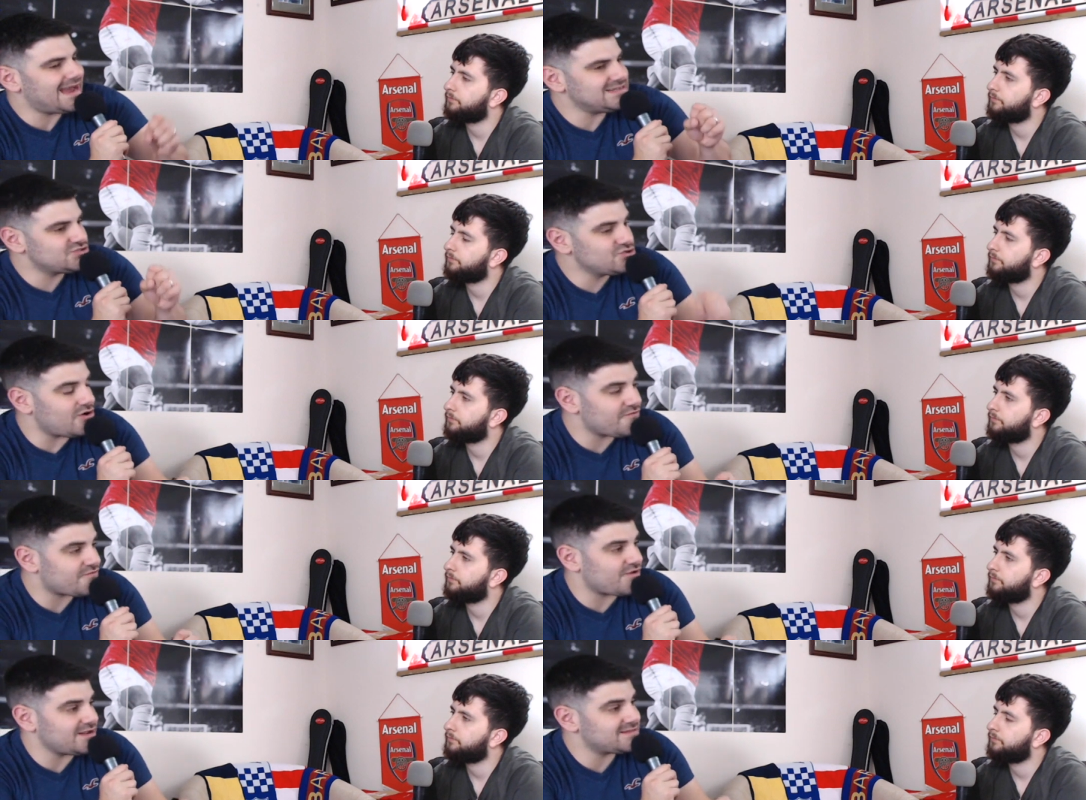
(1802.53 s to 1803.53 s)
Speaker 1: he's not
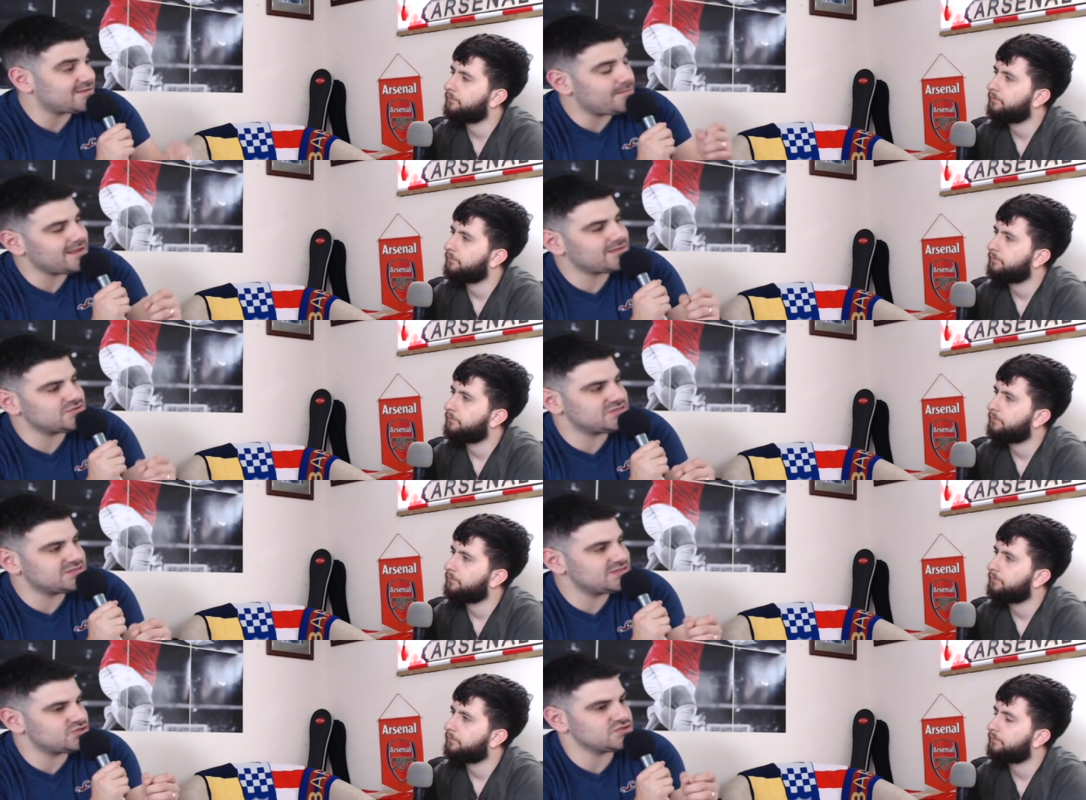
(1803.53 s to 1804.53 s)
afraid to make those
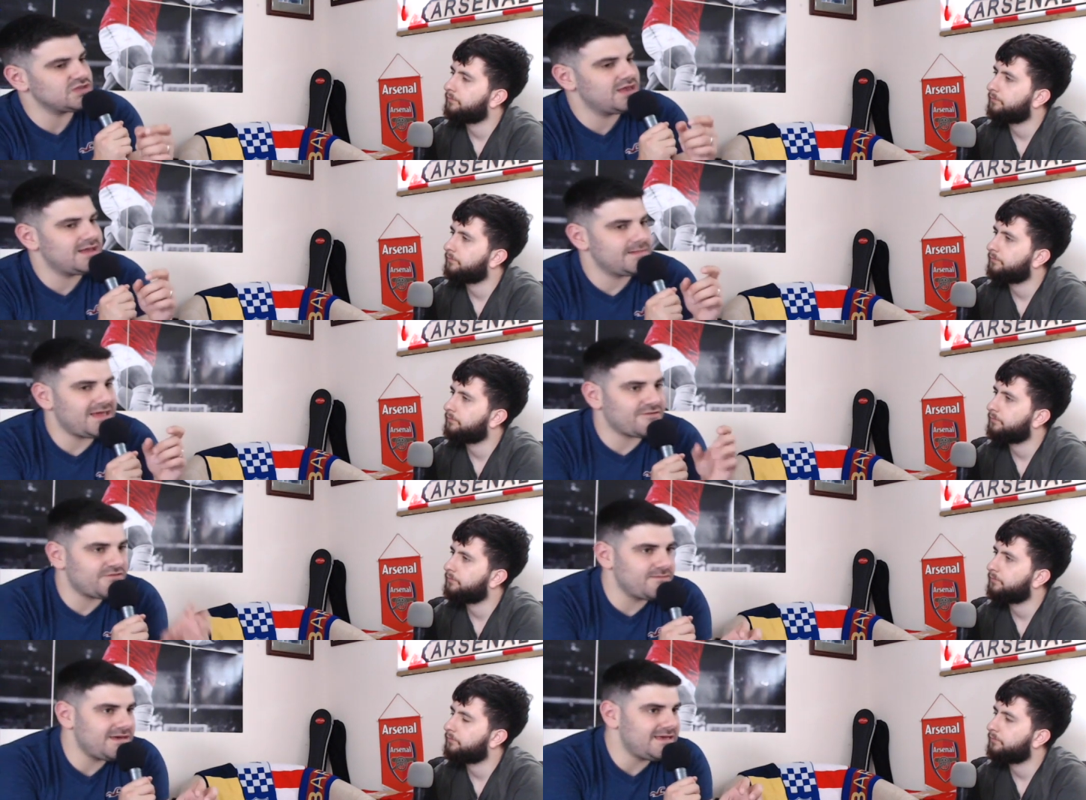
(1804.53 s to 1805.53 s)
decisions. Now
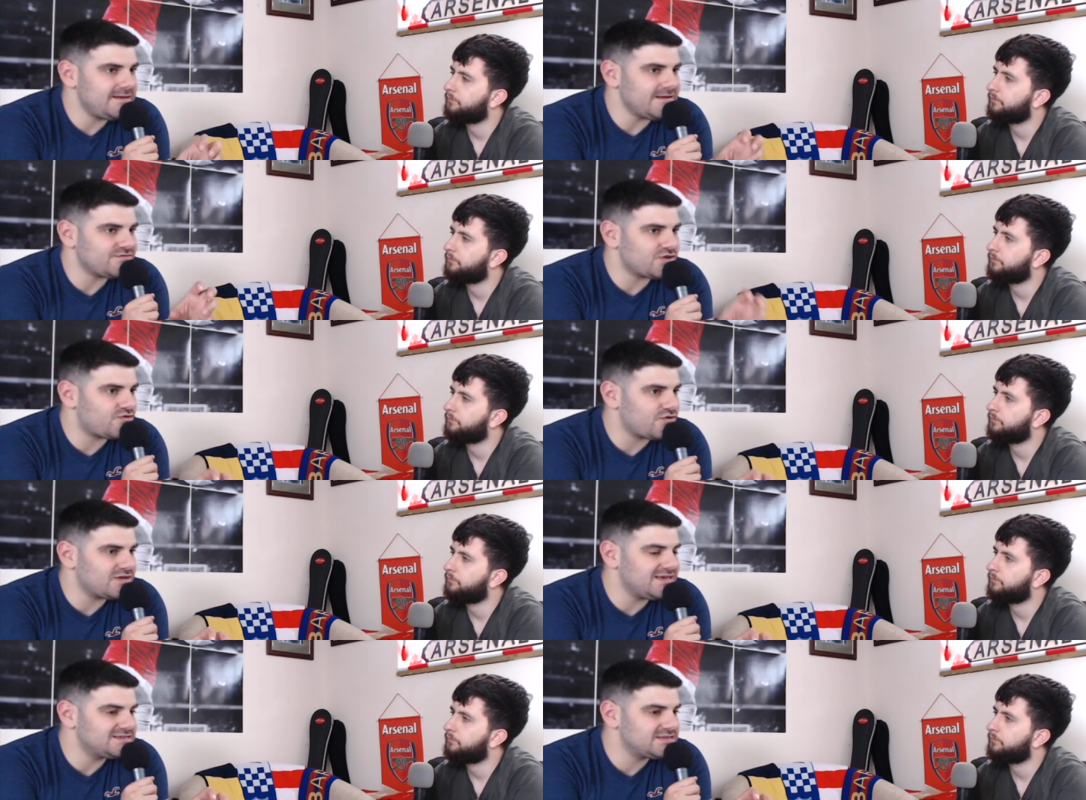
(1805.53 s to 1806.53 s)
for me, if the
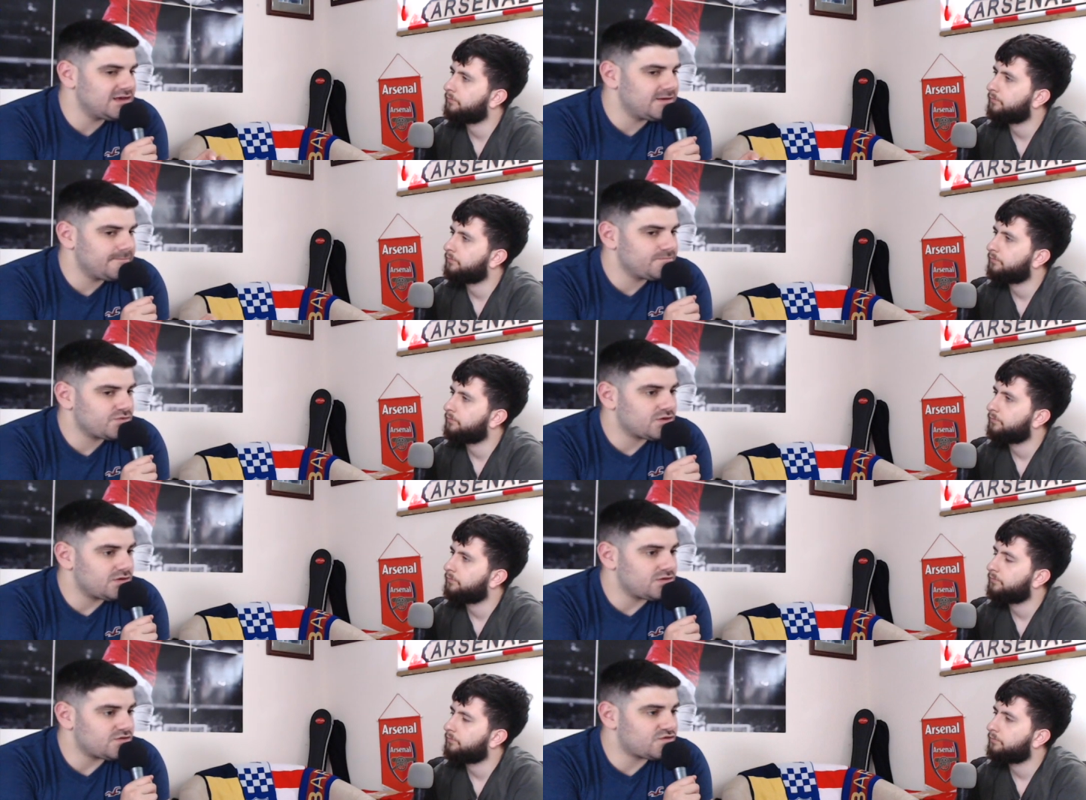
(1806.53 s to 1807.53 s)
Cronkies
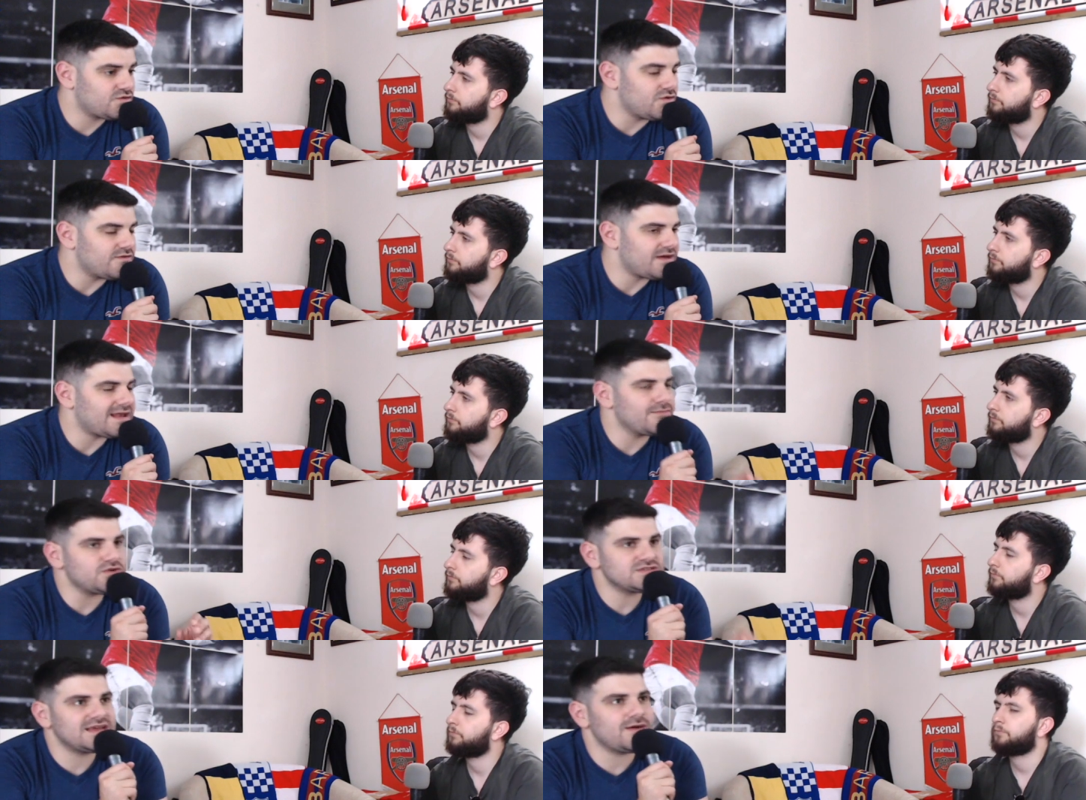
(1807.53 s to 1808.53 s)
sort of, and I'm
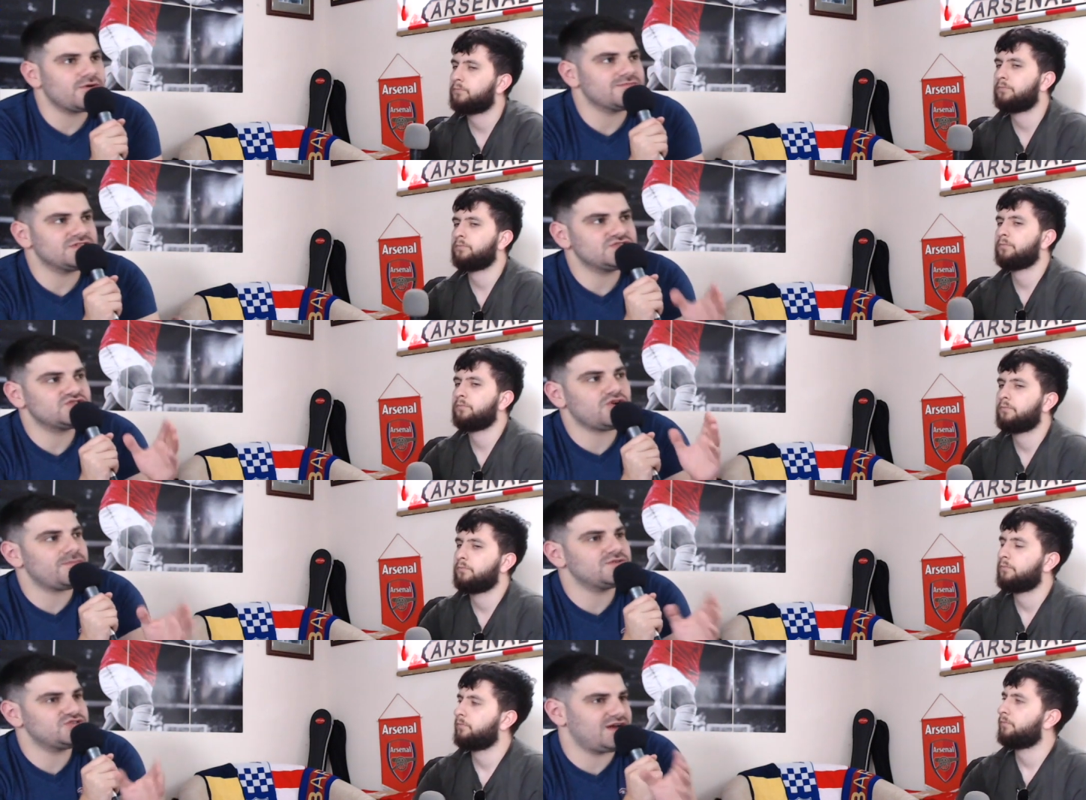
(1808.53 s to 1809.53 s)
not saying I want them to
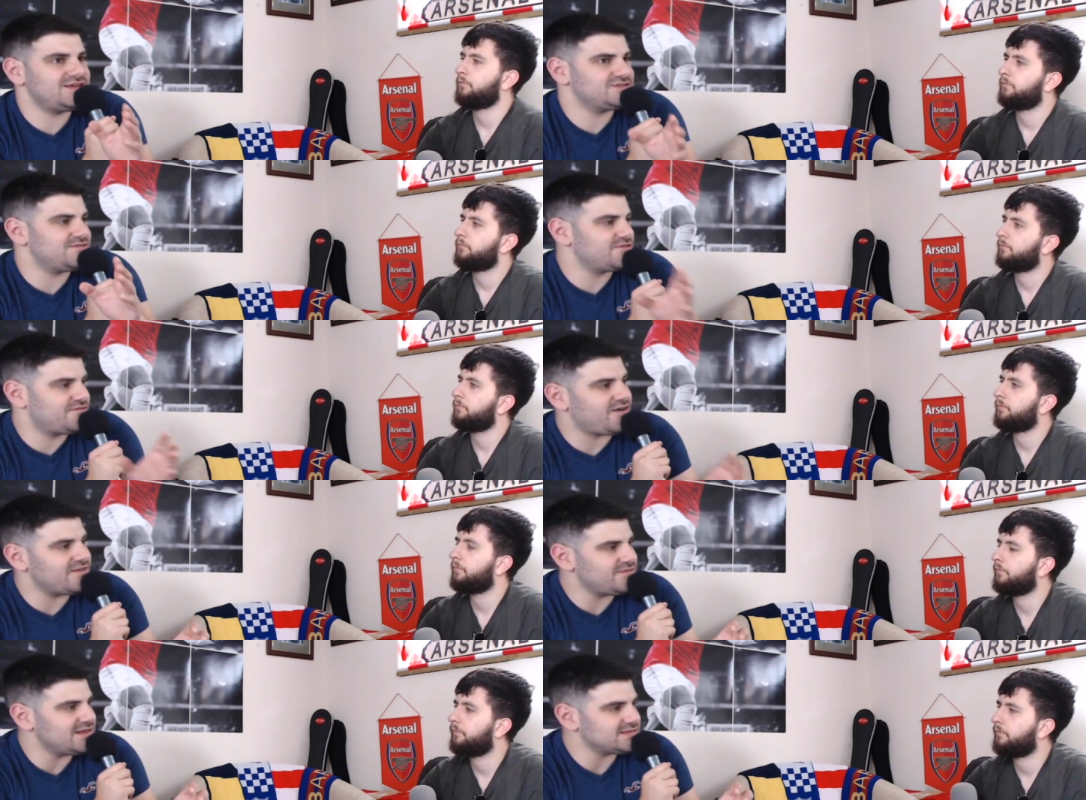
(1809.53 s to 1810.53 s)
chop and change every
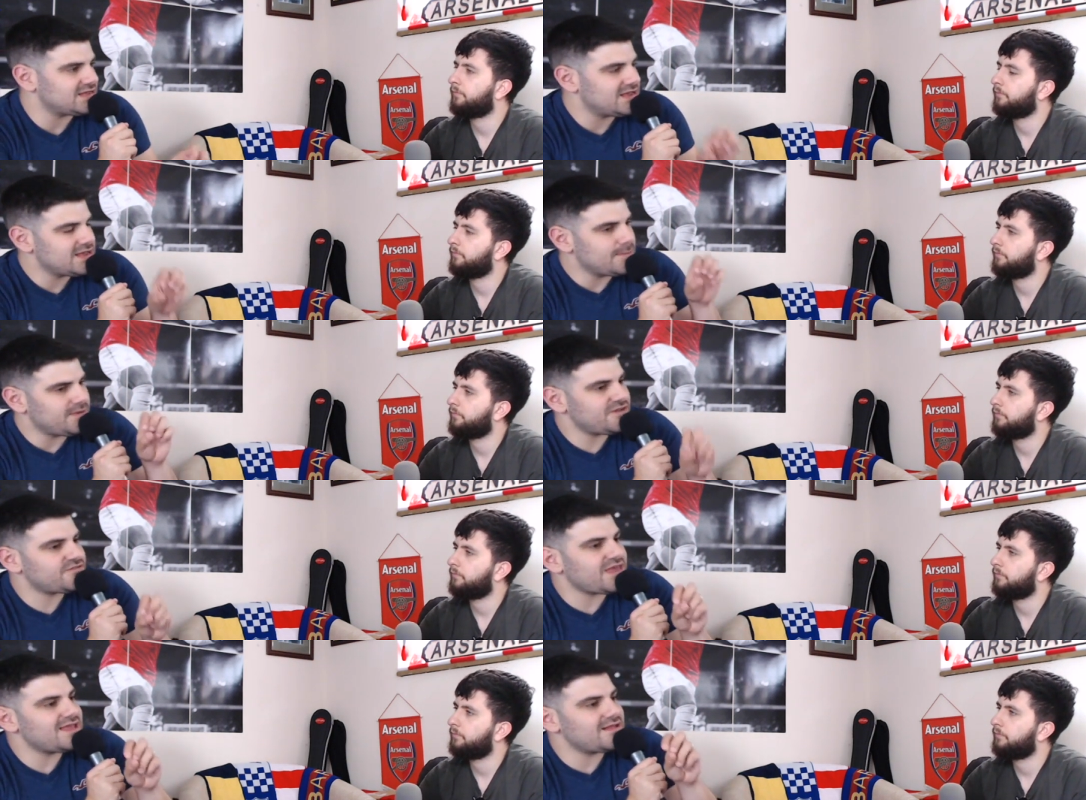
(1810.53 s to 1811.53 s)
five minutes, but
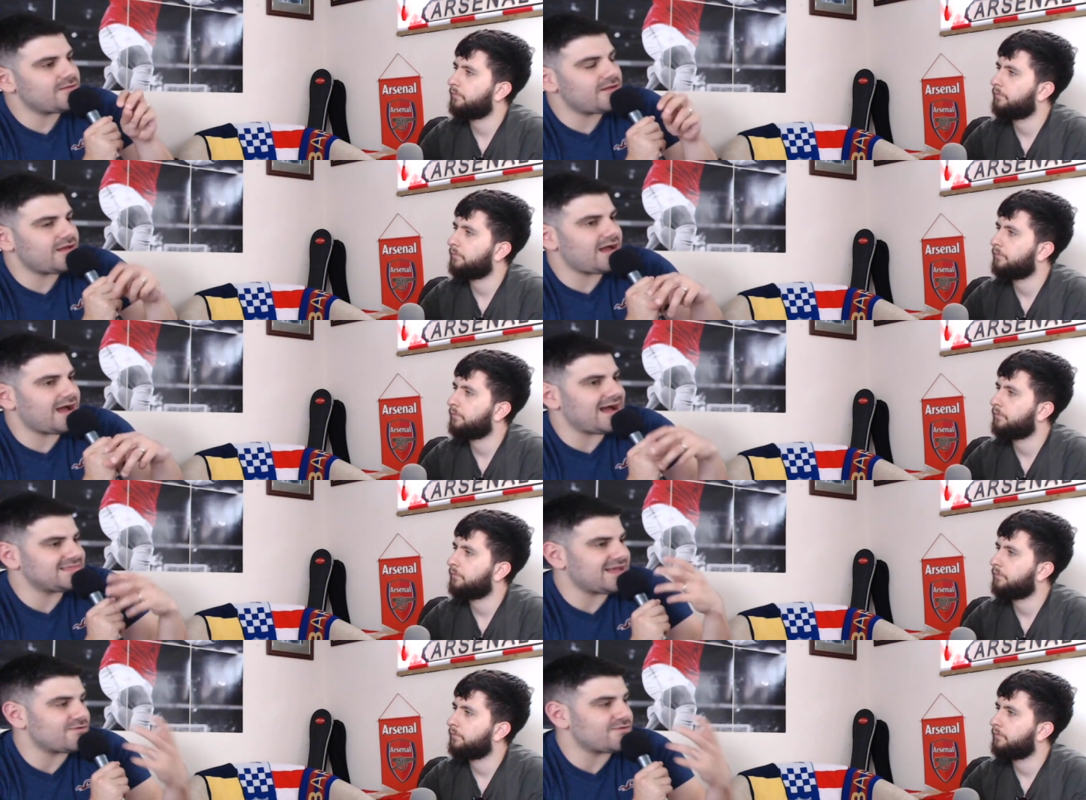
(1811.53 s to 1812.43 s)
if they add that